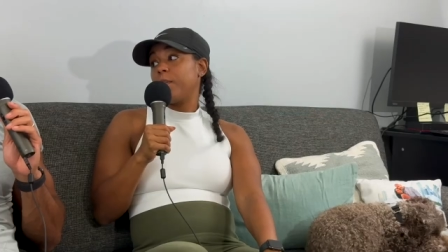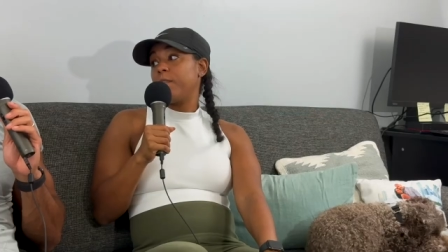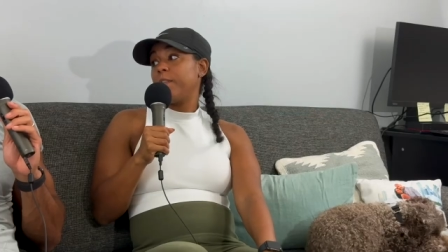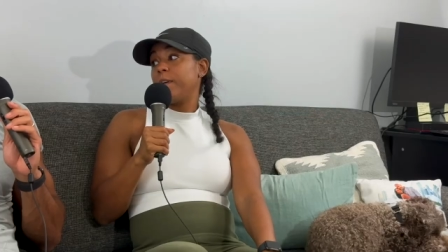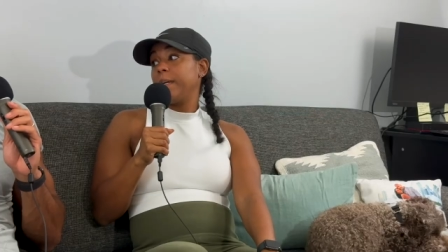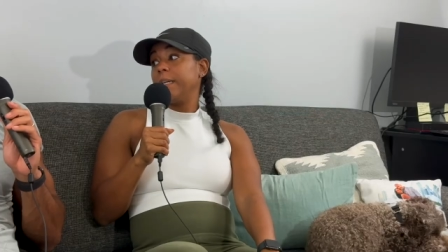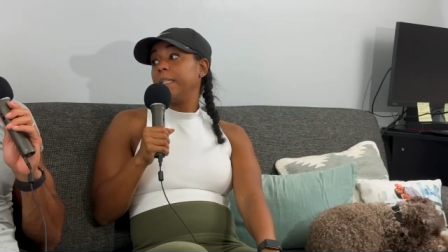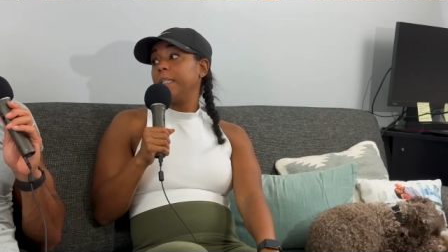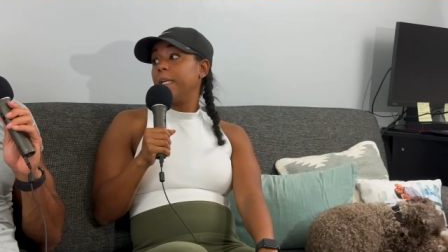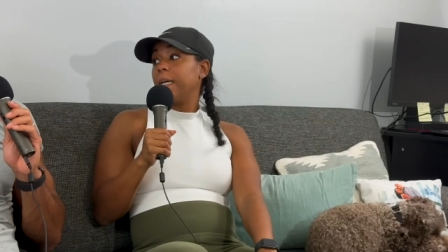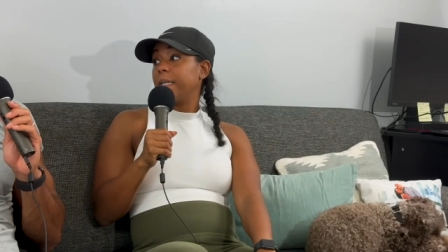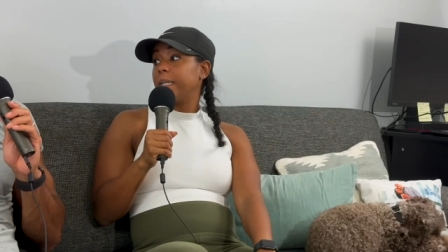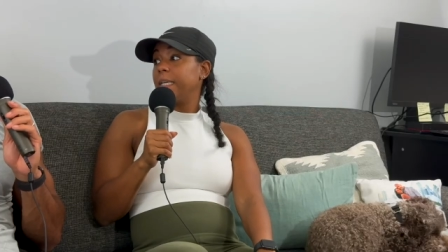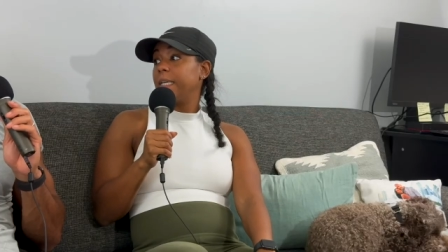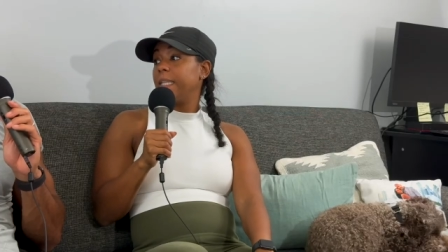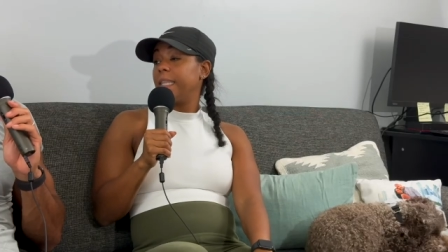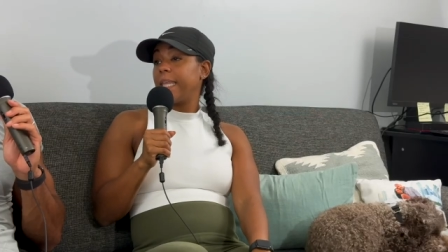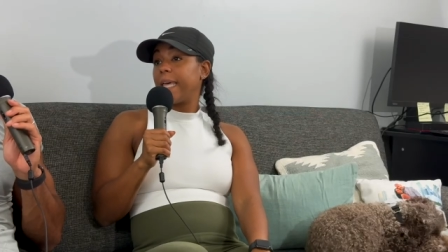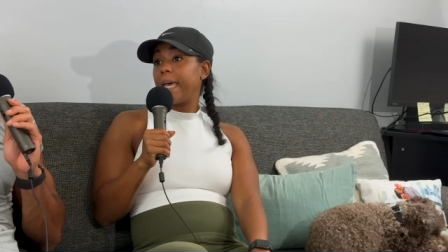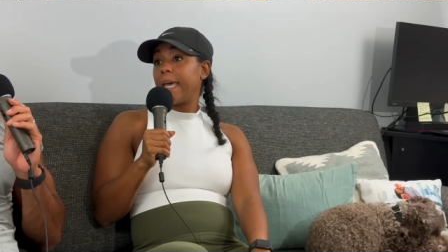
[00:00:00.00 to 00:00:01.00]
very
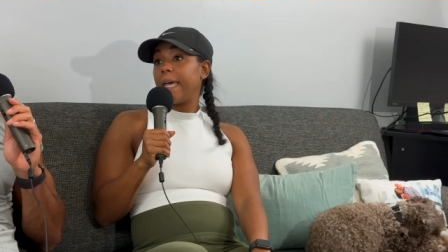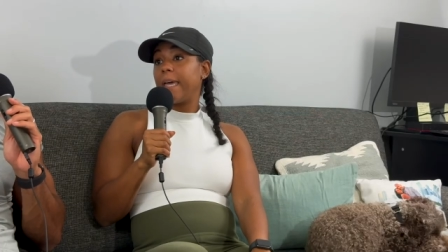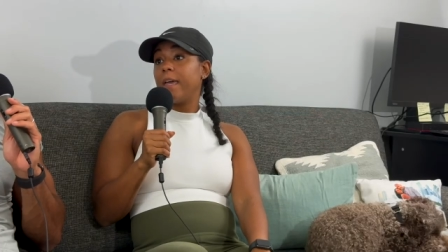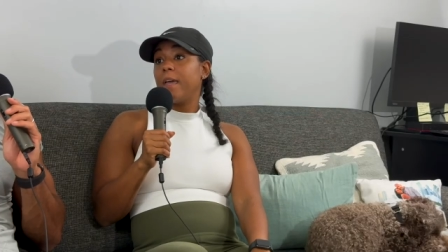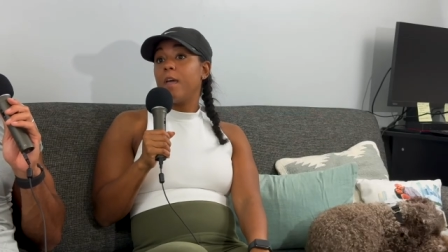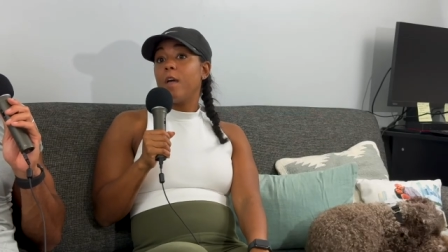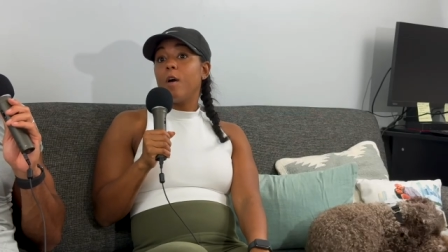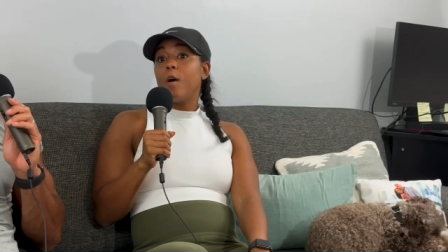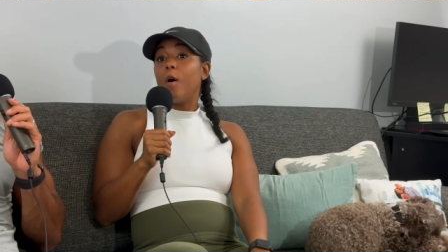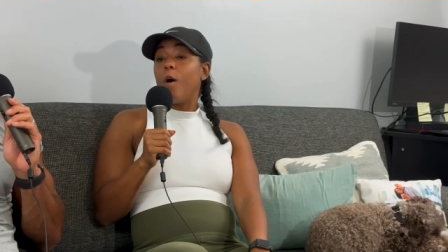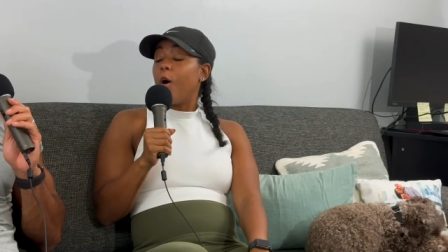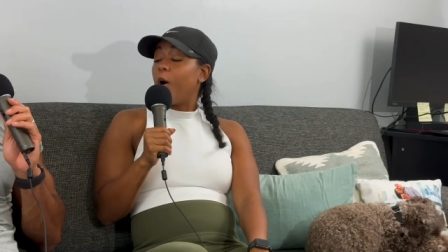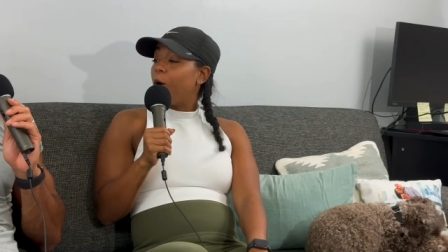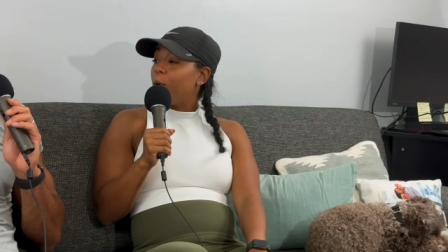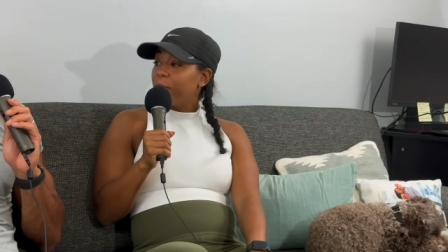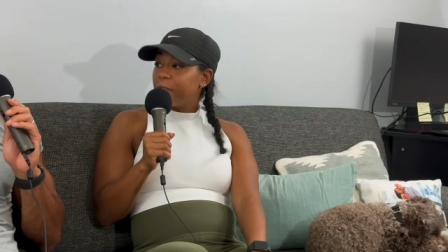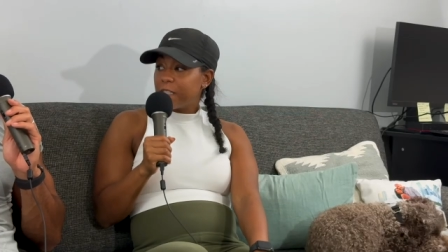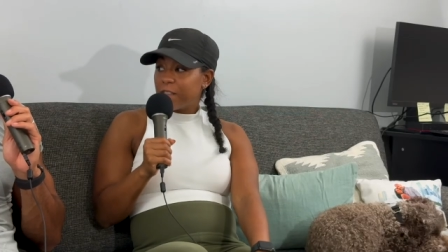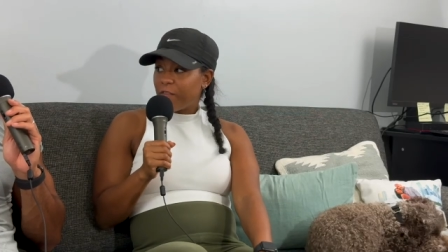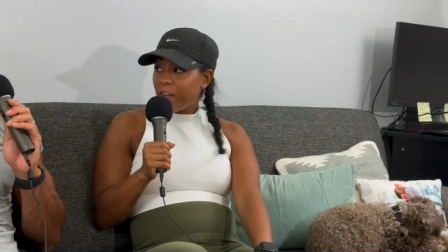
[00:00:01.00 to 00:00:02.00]
lucky that. Yeah
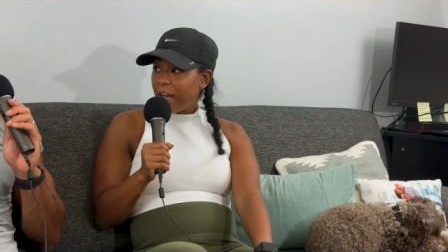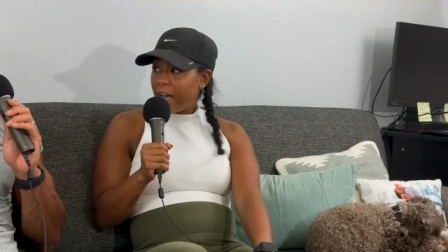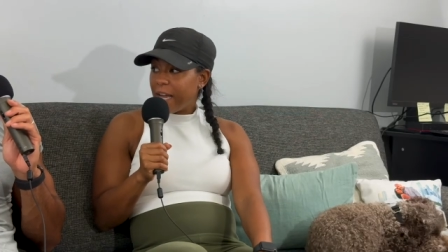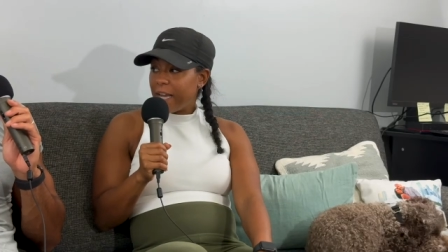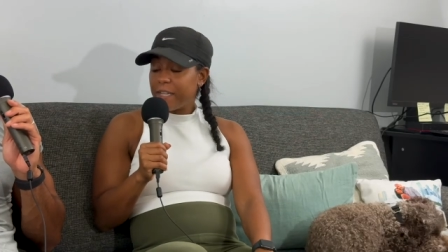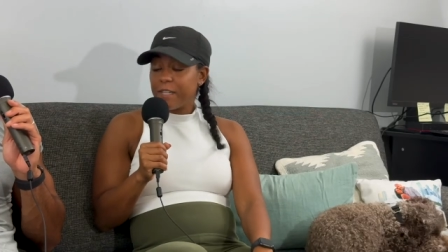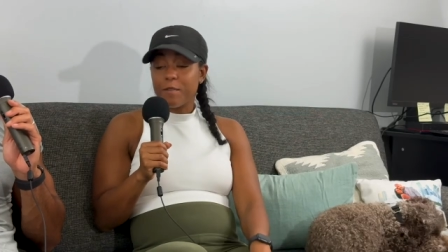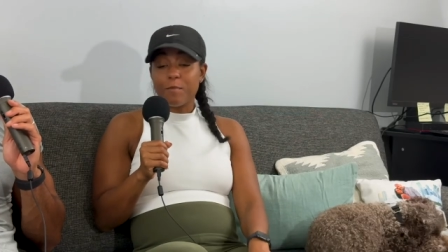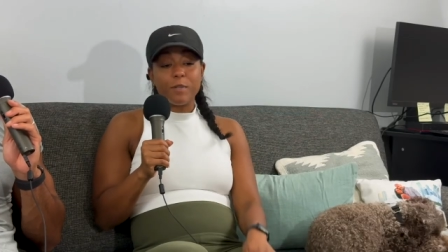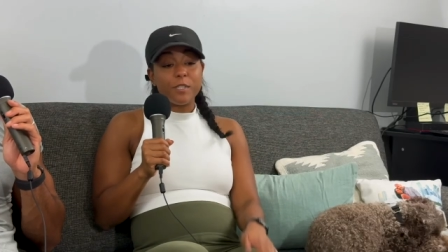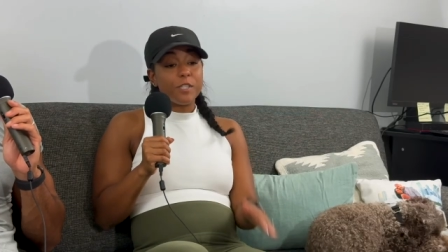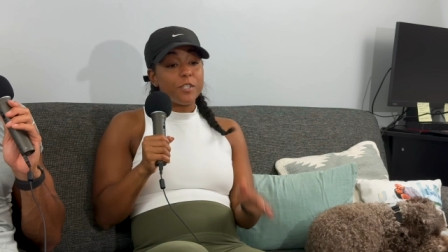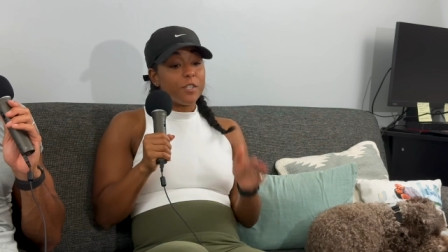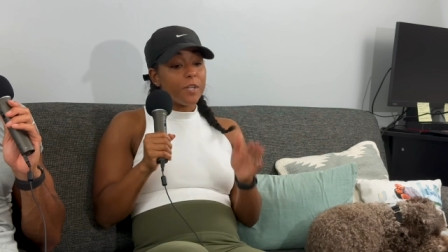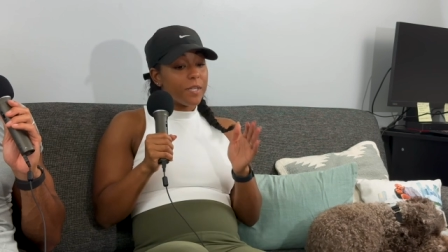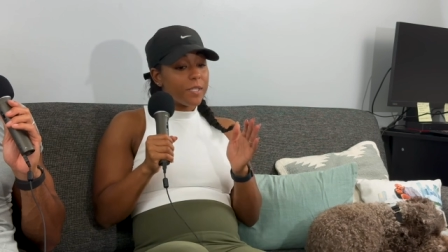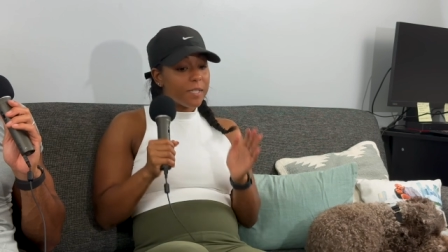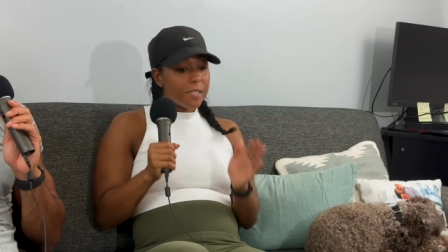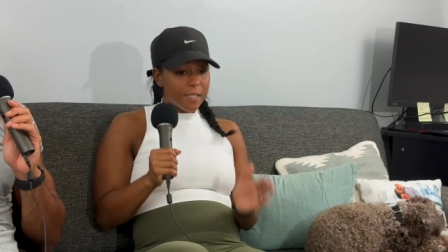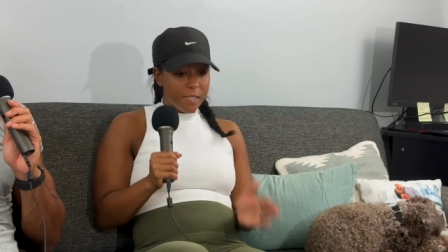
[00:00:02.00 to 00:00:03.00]
all was fine. It was
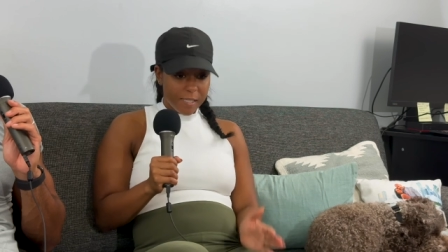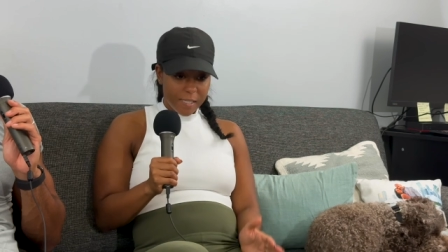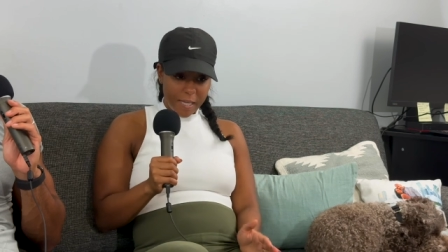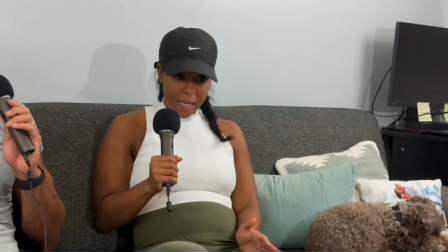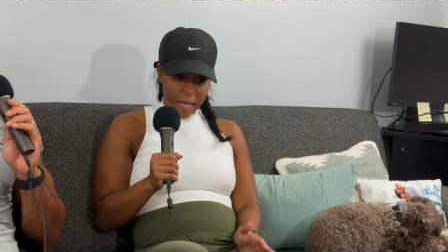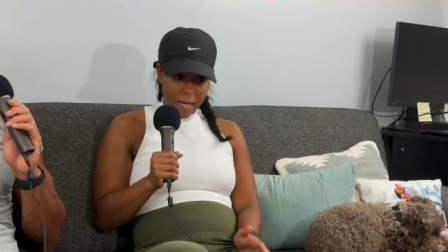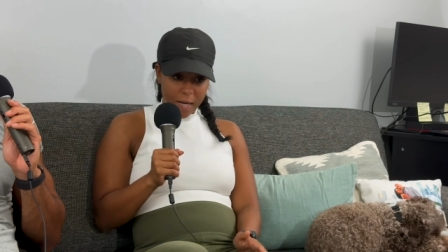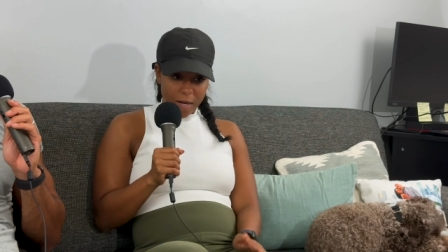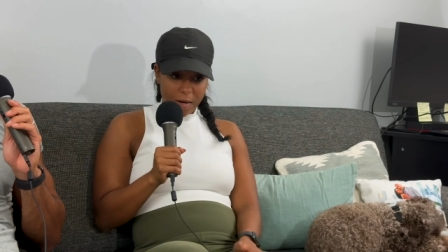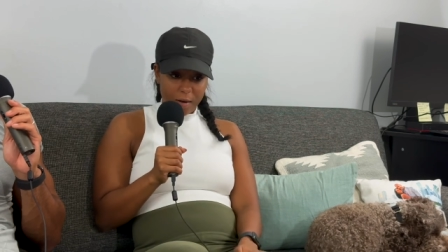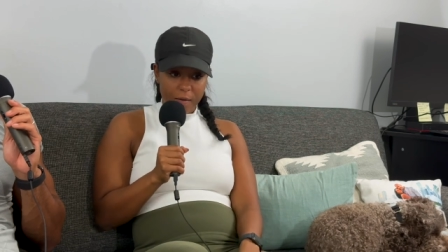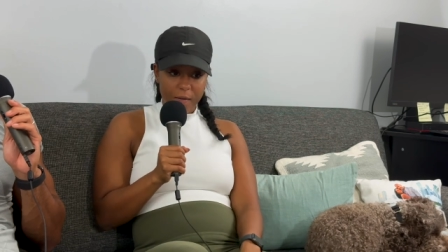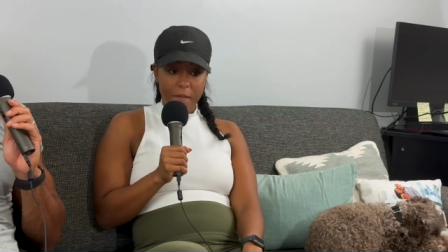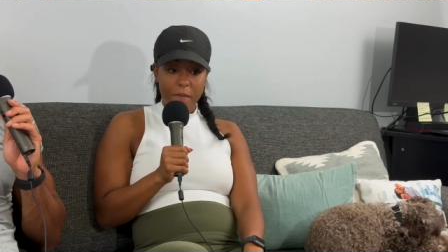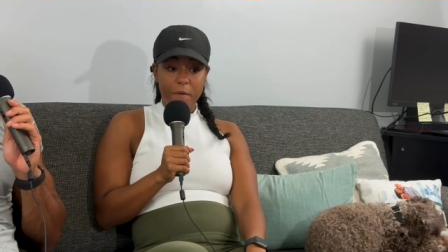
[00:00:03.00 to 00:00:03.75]
just a scare.